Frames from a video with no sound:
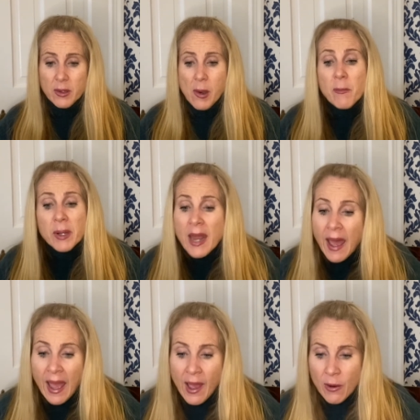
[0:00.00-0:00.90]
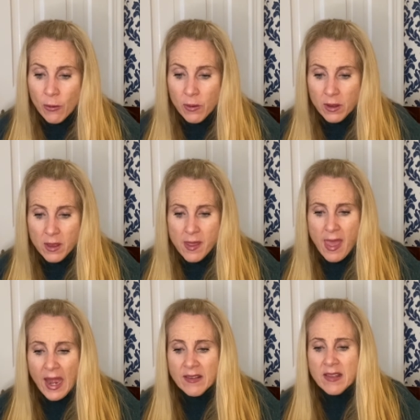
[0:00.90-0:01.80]
But how?
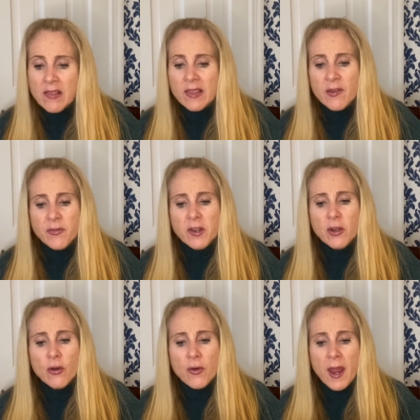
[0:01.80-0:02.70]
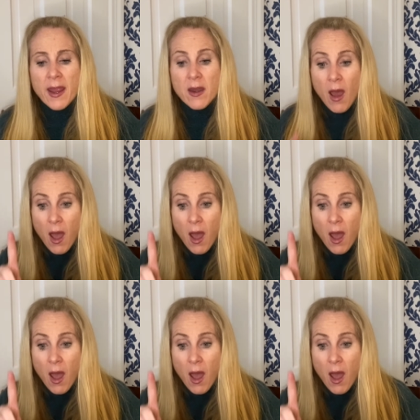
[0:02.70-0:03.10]
As he lifted a crate,